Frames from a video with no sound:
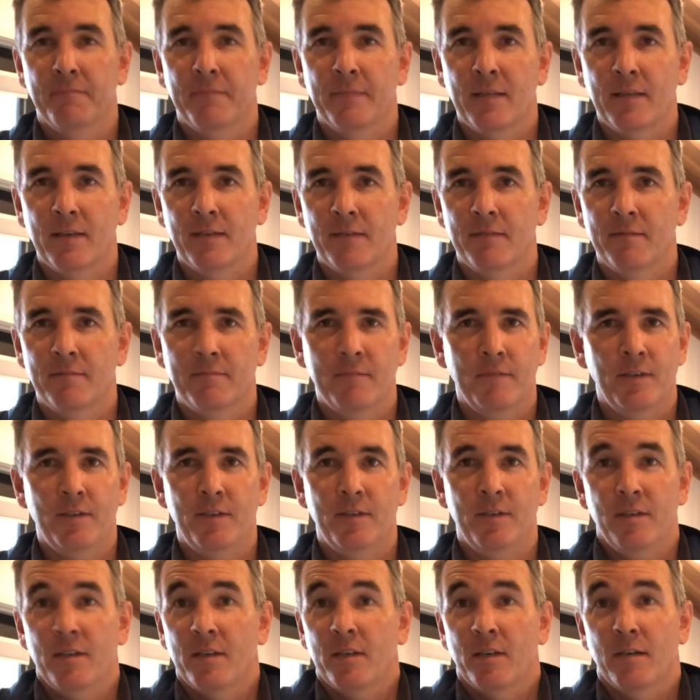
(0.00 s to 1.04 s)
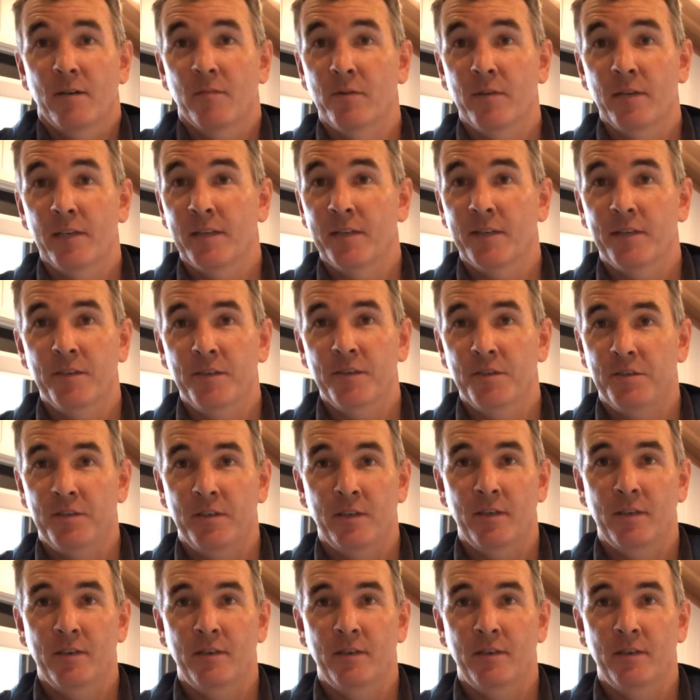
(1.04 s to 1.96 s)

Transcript: then you're going to want air conditioning.